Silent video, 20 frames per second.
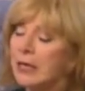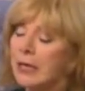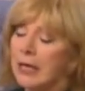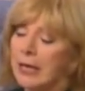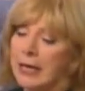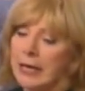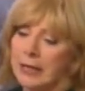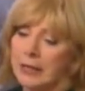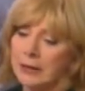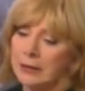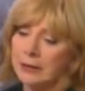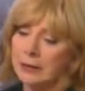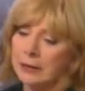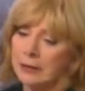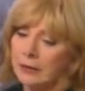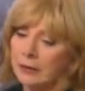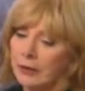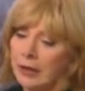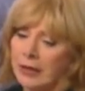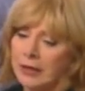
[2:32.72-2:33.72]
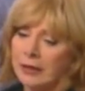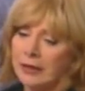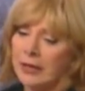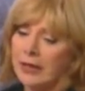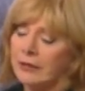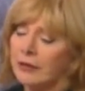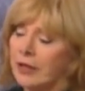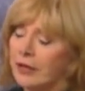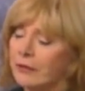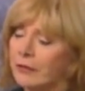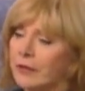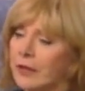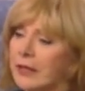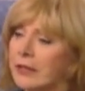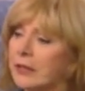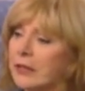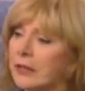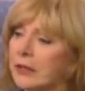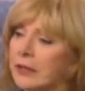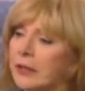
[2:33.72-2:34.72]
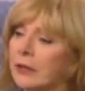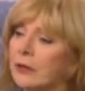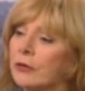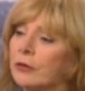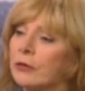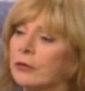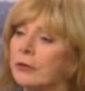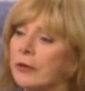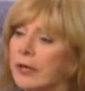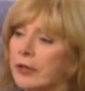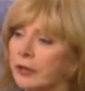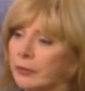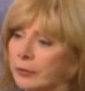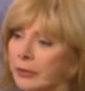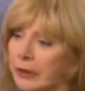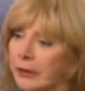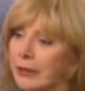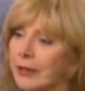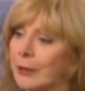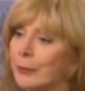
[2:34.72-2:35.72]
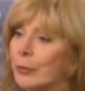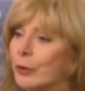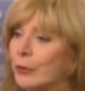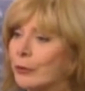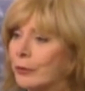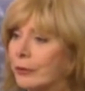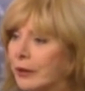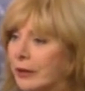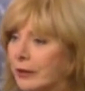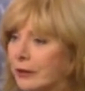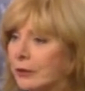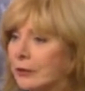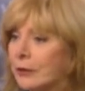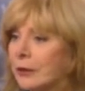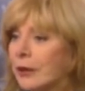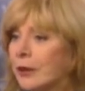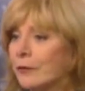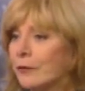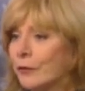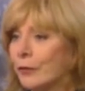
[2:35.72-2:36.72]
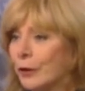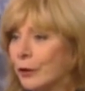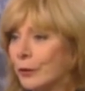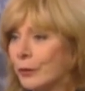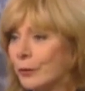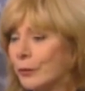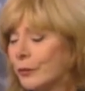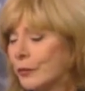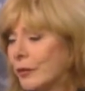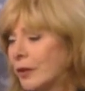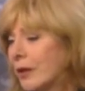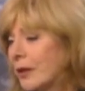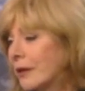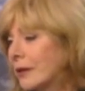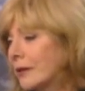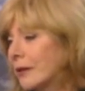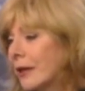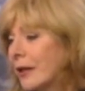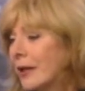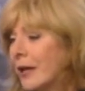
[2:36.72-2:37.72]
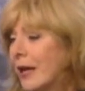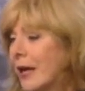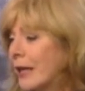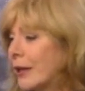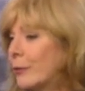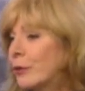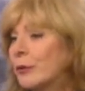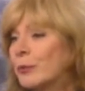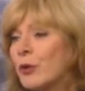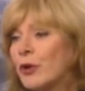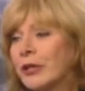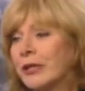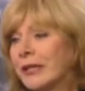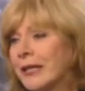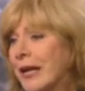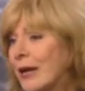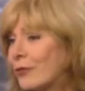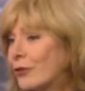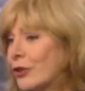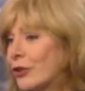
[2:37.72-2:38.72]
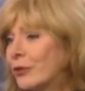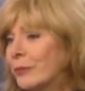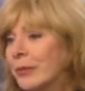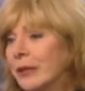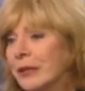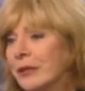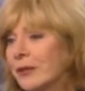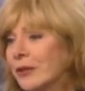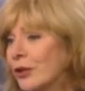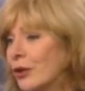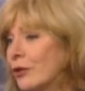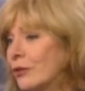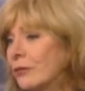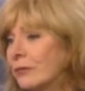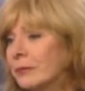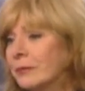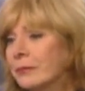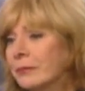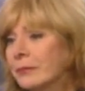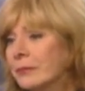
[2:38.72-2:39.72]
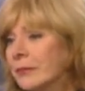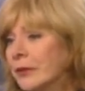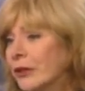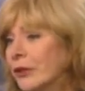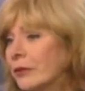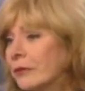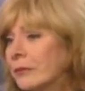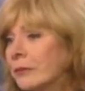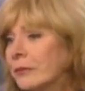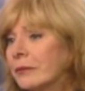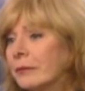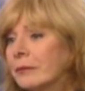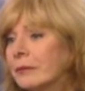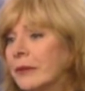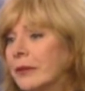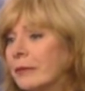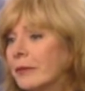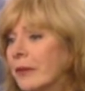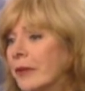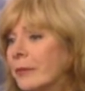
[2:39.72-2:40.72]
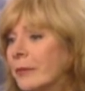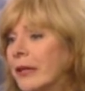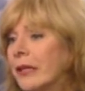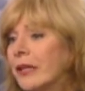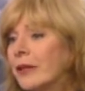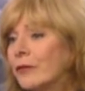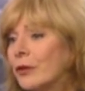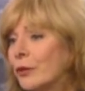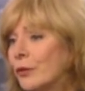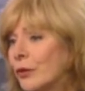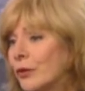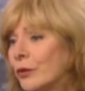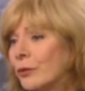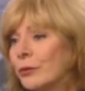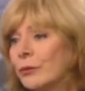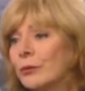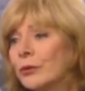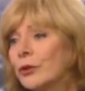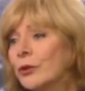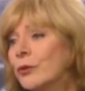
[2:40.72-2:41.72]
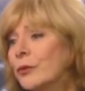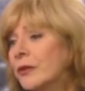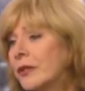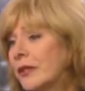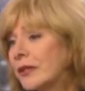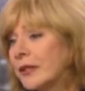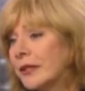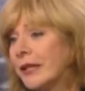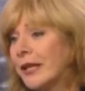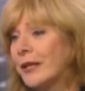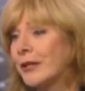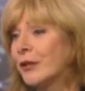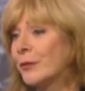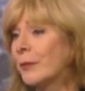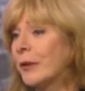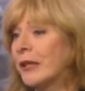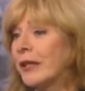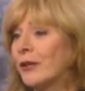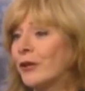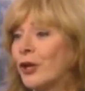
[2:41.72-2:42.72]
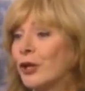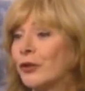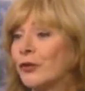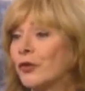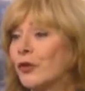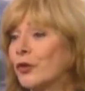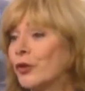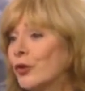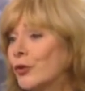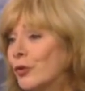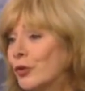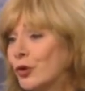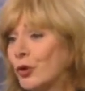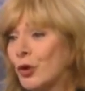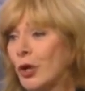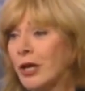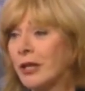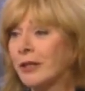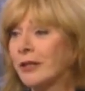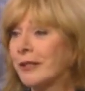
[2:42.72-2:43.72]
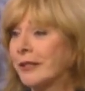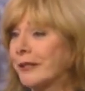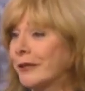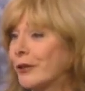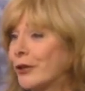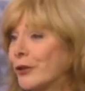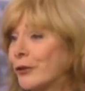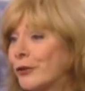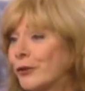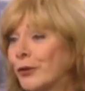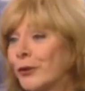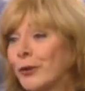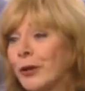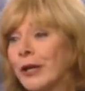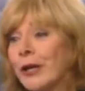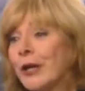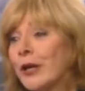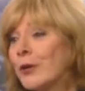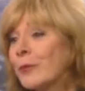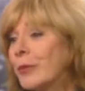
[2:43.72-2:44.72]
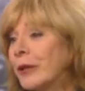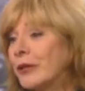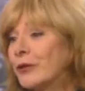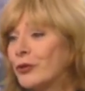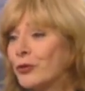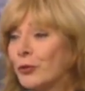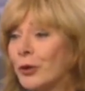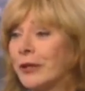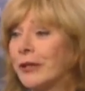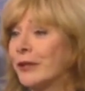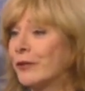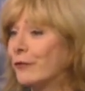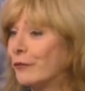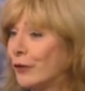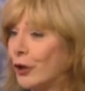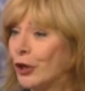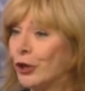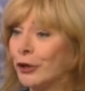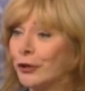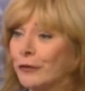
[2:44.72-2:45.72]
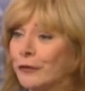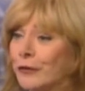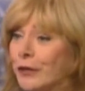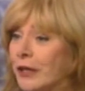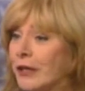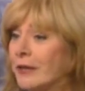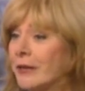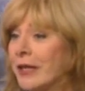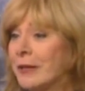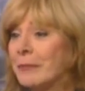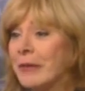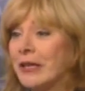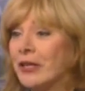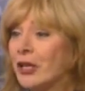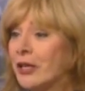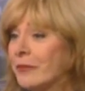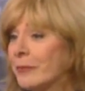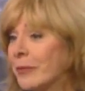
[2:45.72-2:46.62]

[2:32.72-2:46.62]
And I find it incredibly hypocritical of those, and it was pointed out to be so, you know, that many of those who used this against me had also used drugs, had also been drug involved. They may not have